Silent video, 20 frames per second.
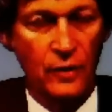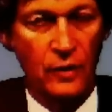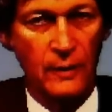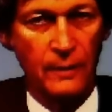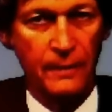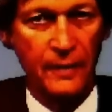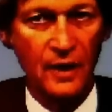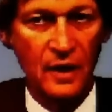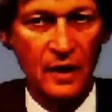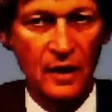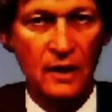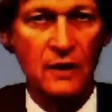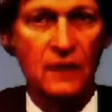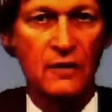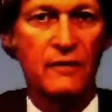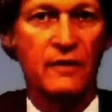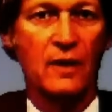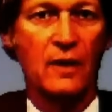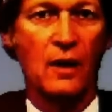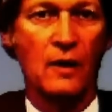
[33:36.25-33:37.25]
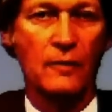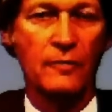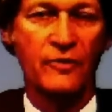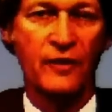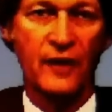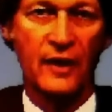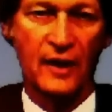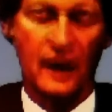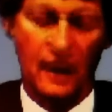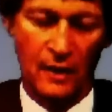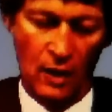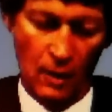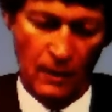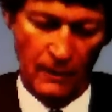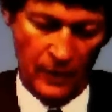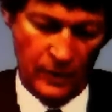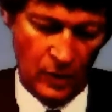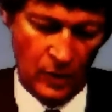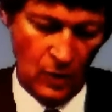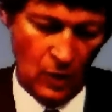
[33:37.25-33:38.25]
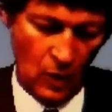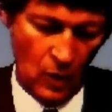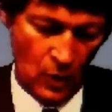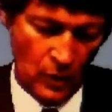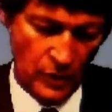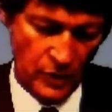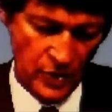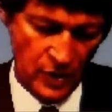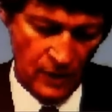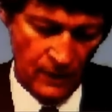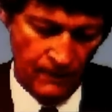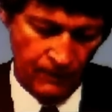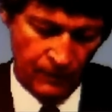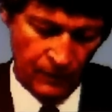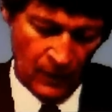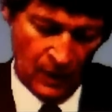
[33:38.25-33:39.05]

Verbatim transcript: of European developed finite element codes.